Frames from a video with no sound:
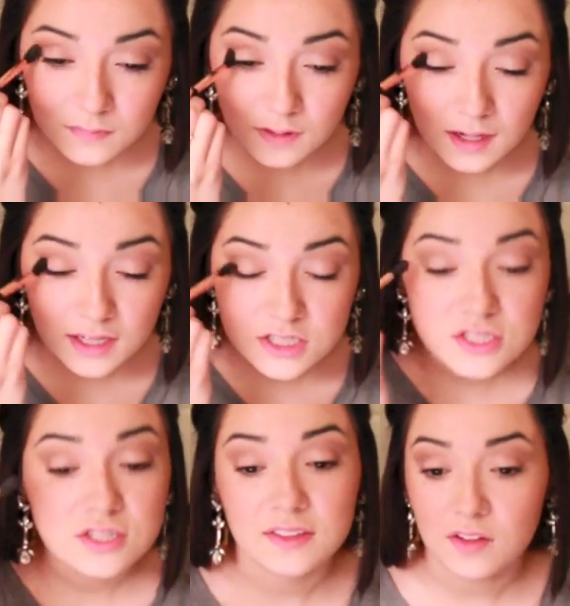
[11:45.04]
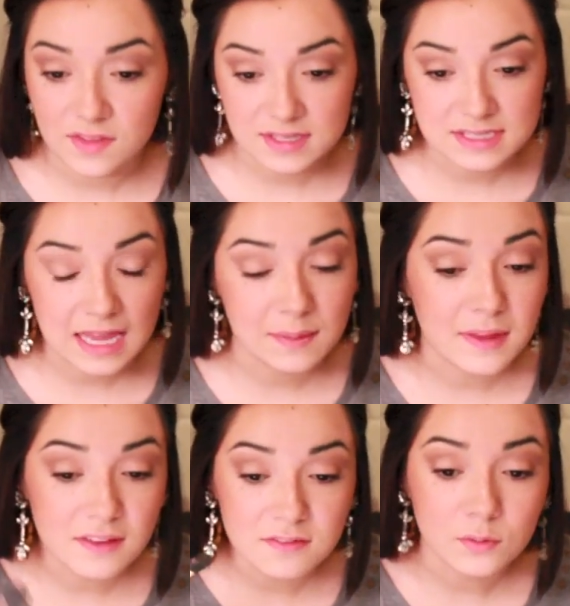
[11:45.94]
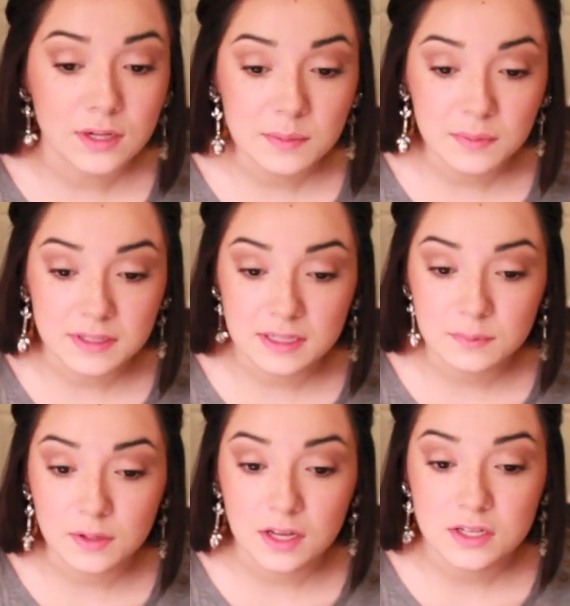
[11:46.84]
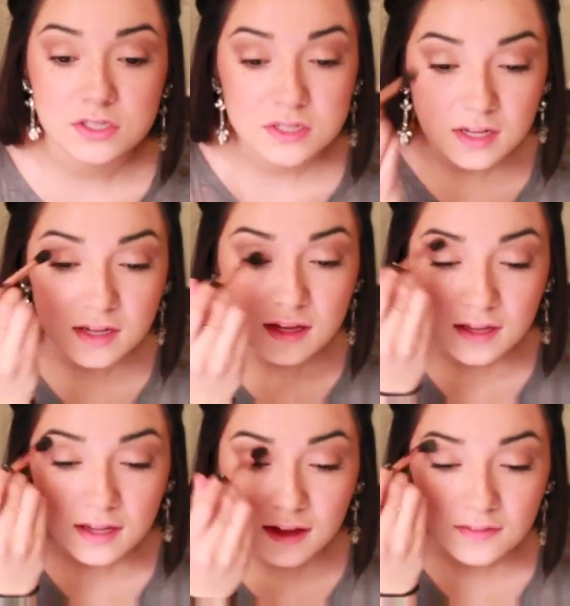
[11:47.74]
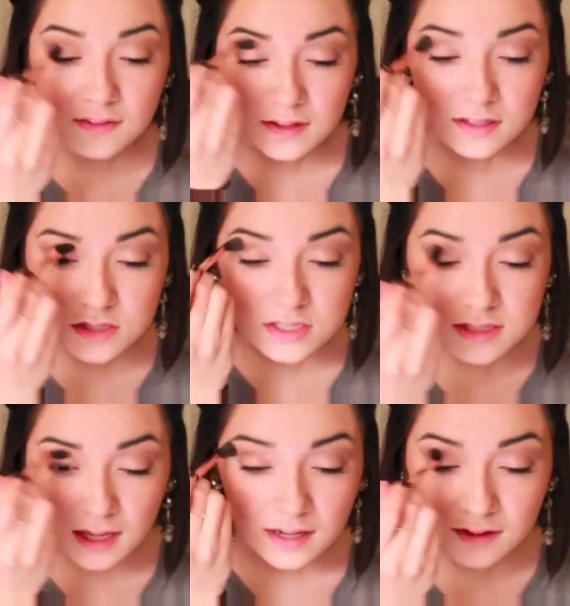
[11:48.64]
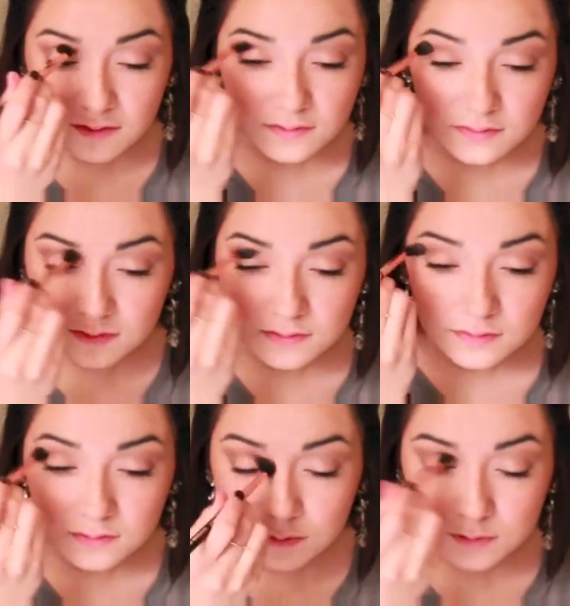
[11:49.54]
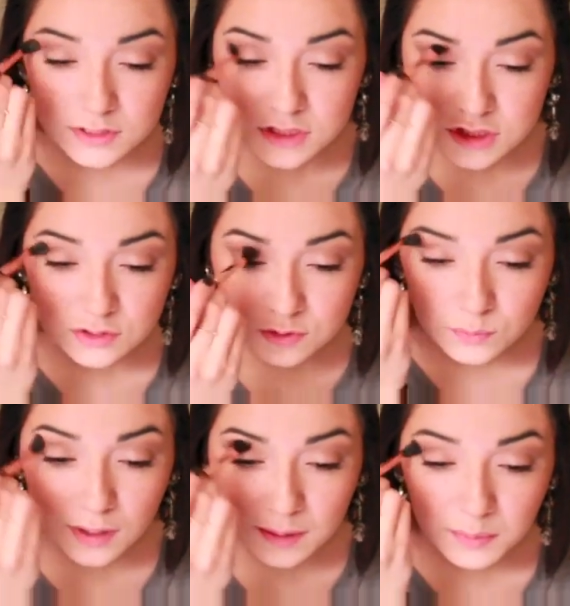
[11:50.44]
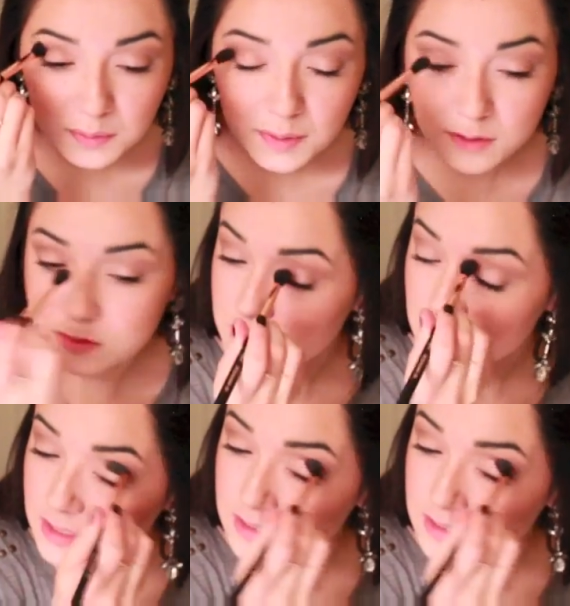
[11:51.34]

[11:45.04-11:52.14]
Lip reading: And I just took that on the same E40 blending brush. And then just kind of windshield wiper motion.